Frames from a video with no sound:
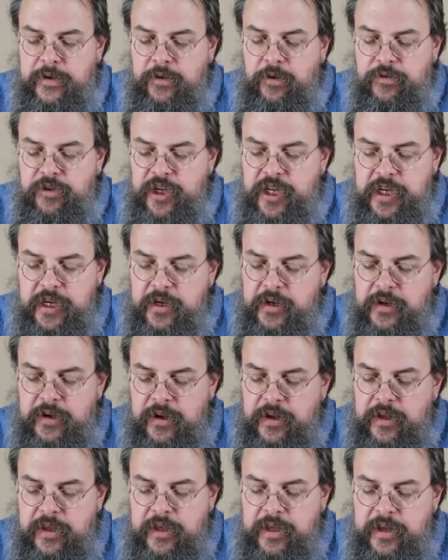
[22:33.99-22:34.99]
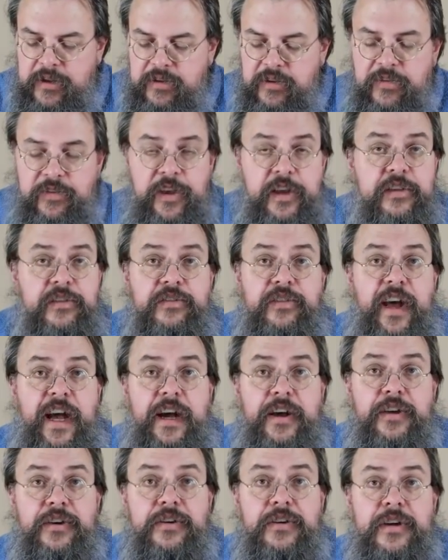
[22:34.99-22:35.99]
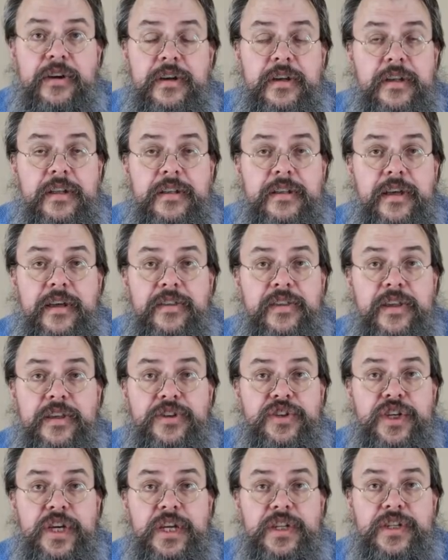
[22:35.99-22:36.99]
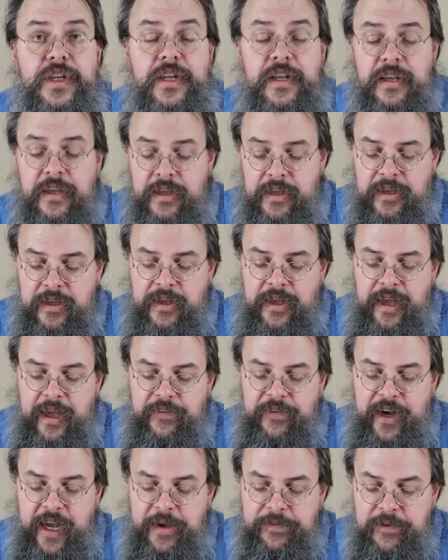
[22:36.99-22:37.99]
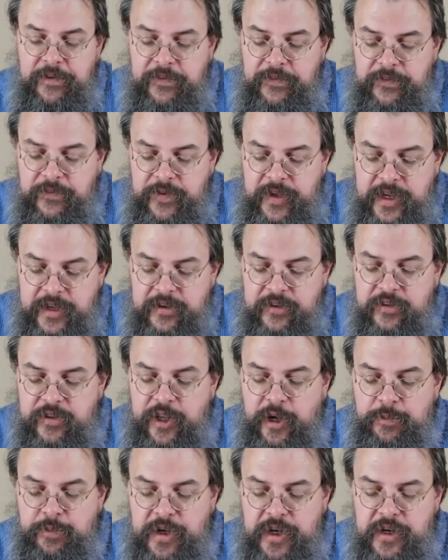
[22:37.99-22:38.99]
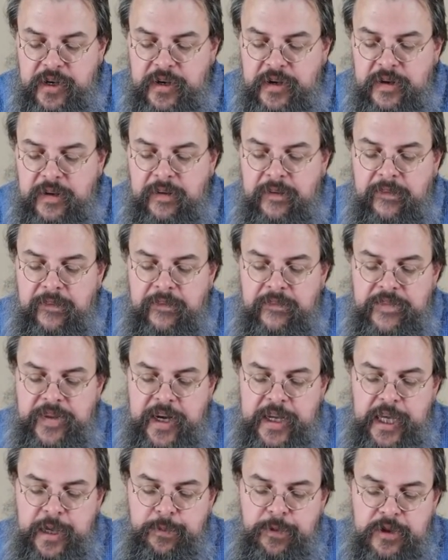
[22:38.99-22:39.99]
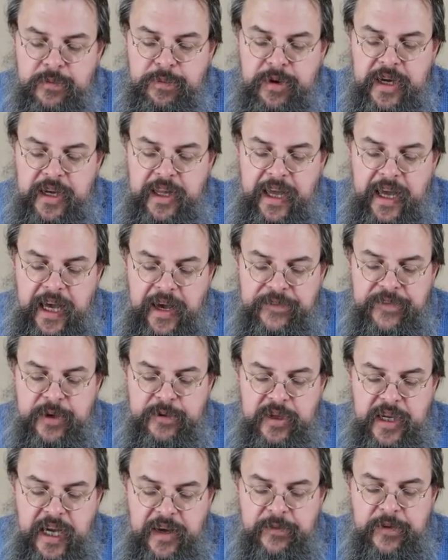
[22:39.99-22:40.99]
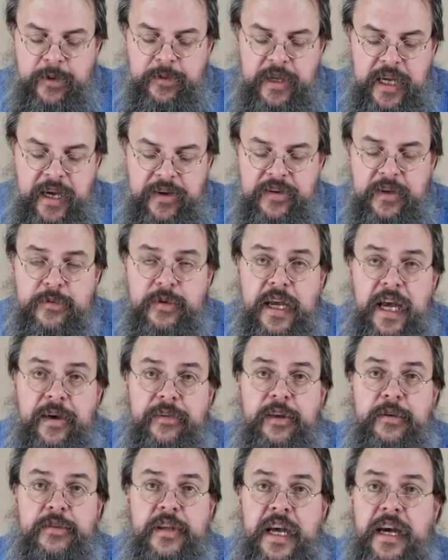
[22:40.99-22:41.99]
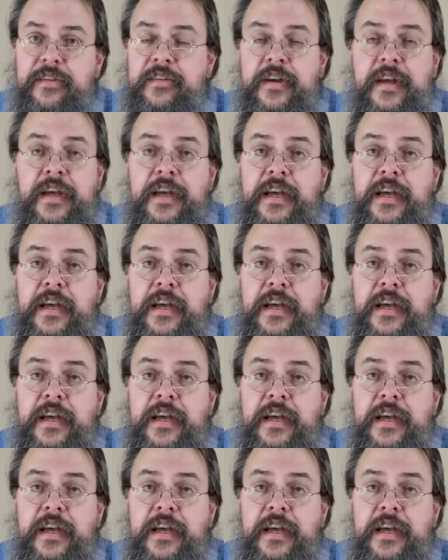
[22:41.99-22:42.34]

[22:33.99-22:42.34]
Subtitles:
Over here, it's a fixed value. Nothing's changing. If I have a fixed number, then I keep multiplying half times half times half times half times half.